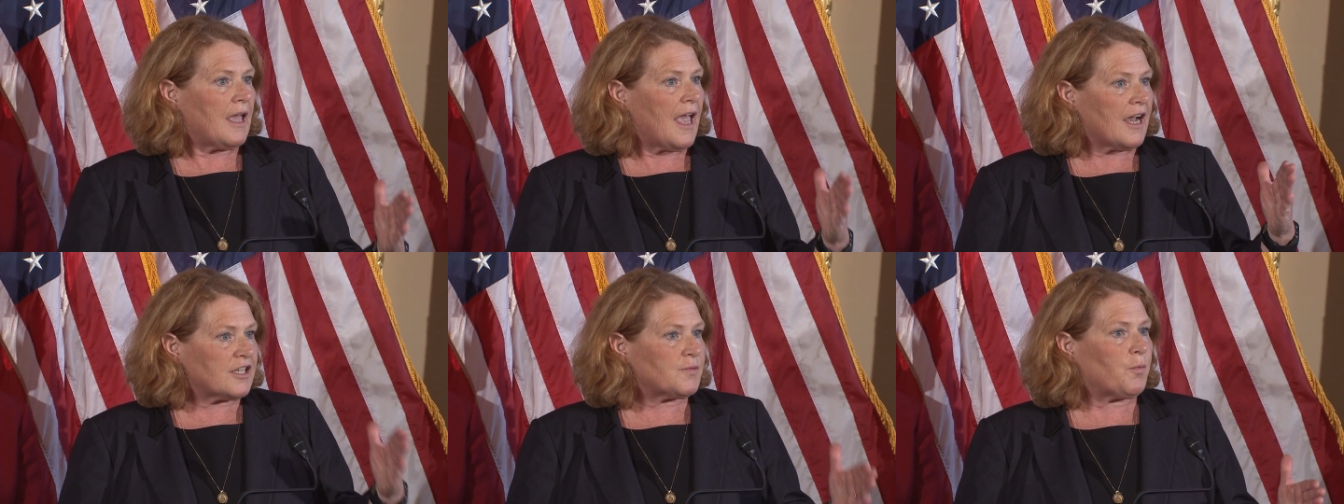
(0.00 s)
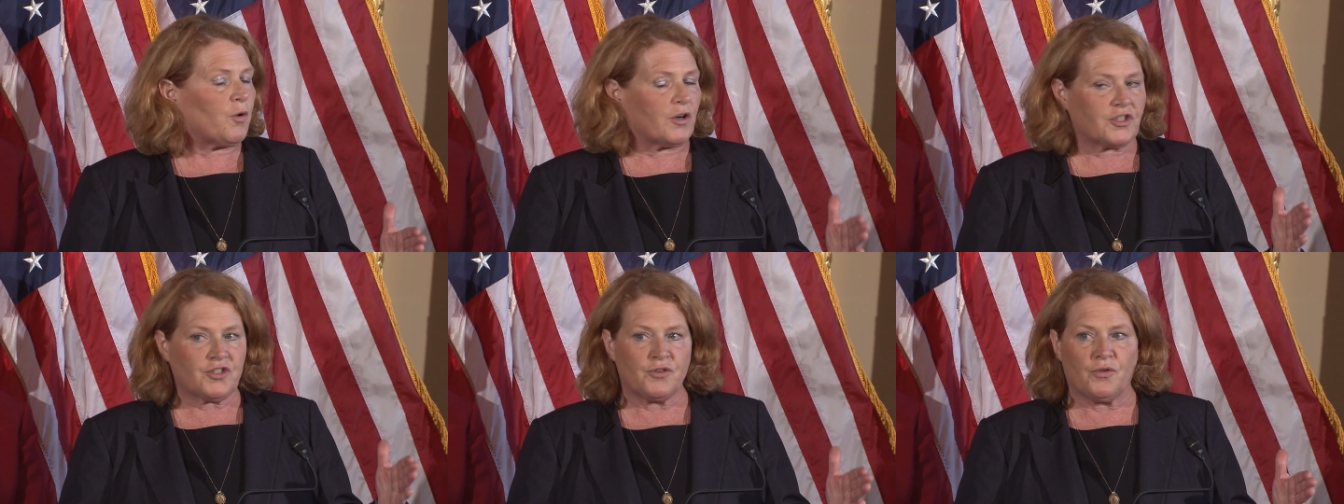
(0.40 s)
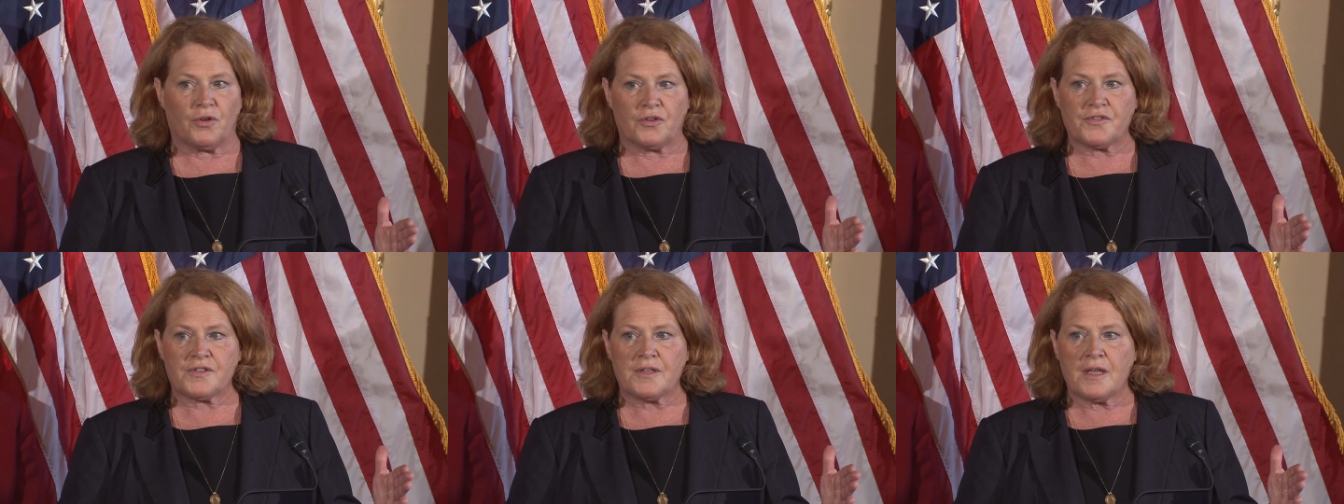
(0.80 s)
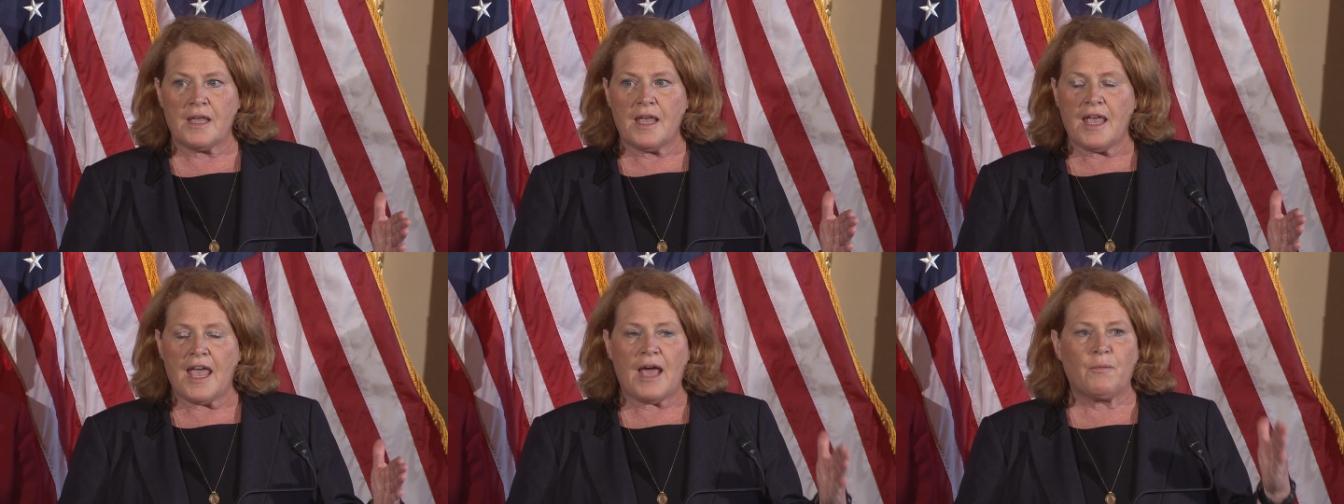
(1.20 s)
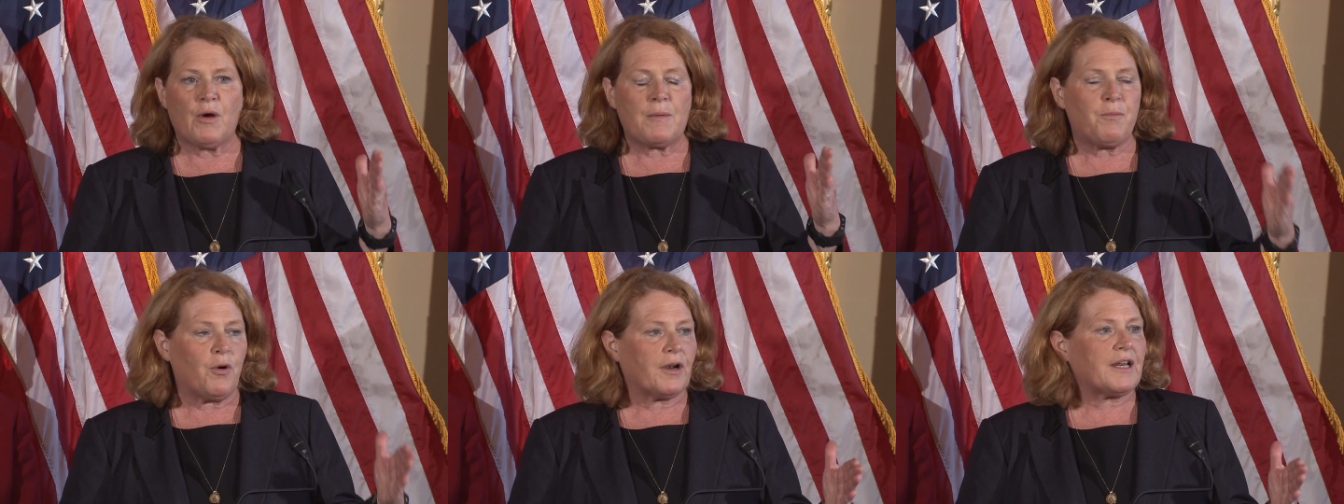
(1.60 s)
export tools, and
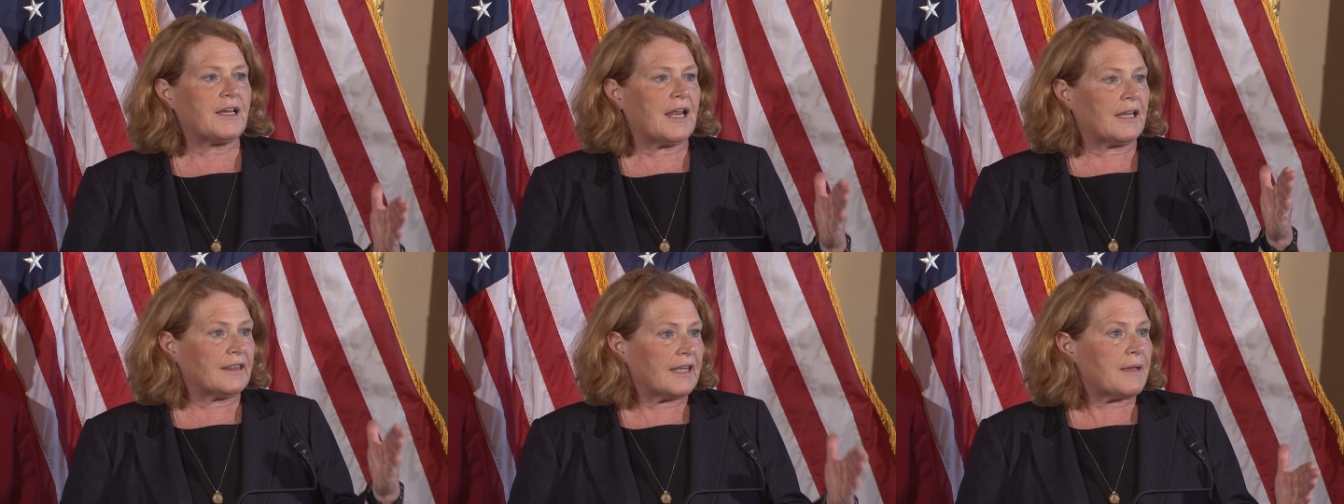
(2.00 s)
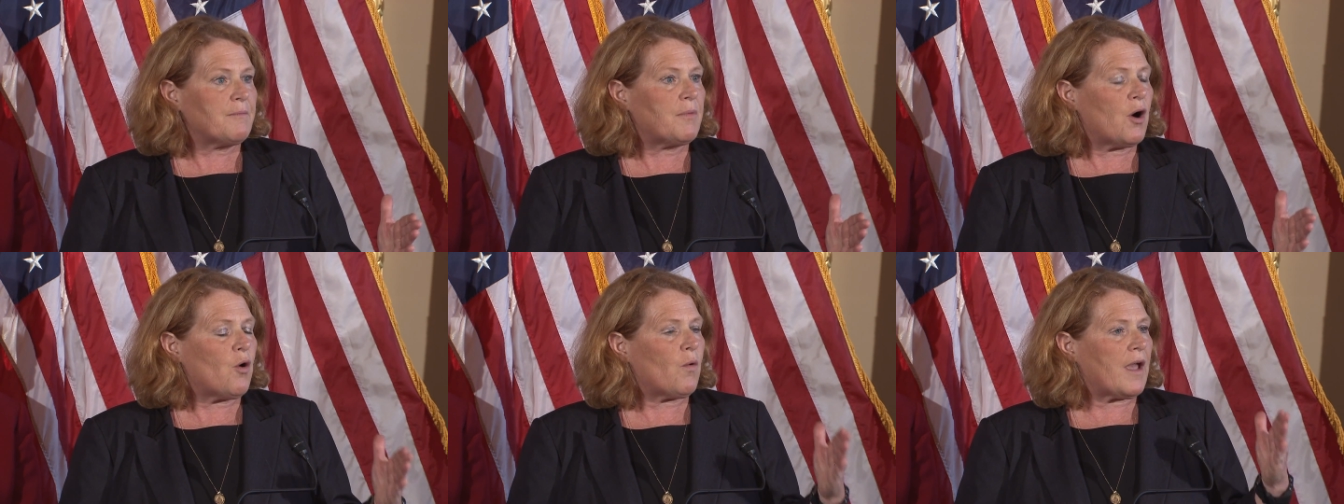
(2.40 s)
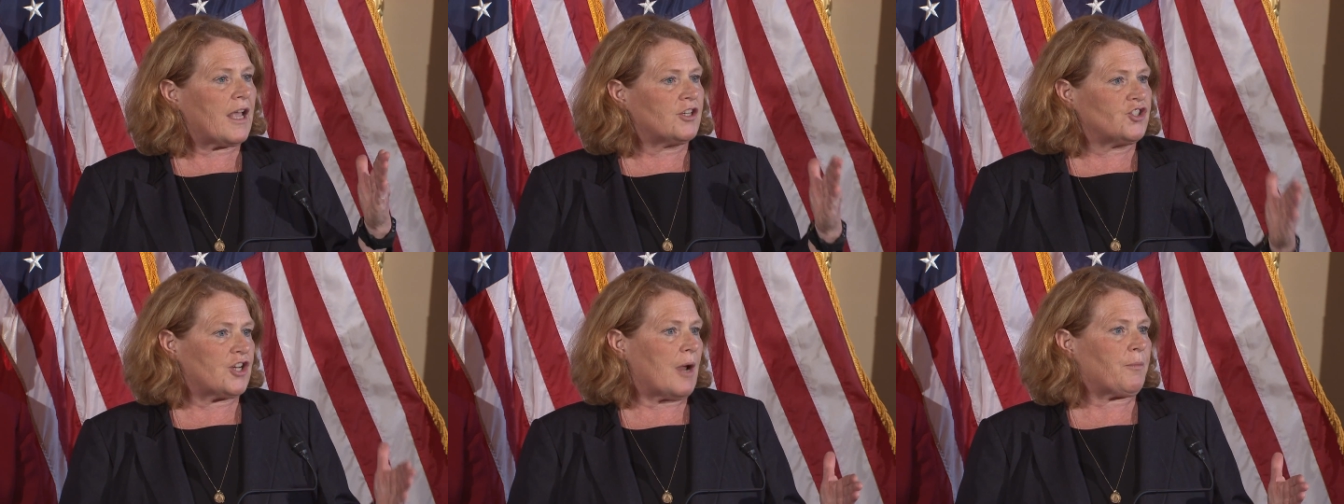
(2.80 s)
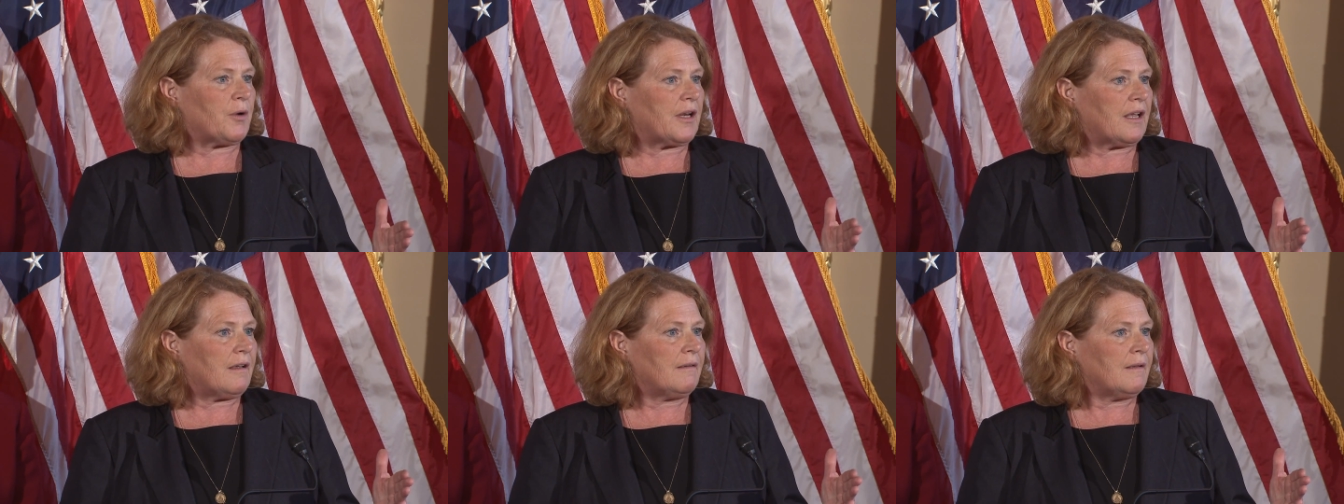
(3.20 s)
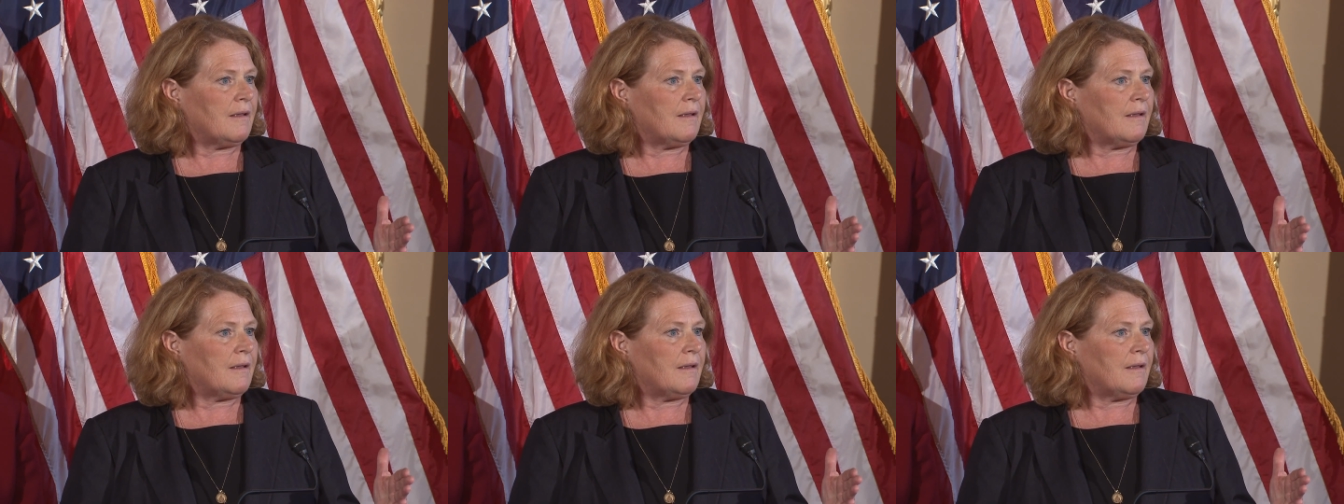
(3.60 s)
we put it in limbo and jeopardy,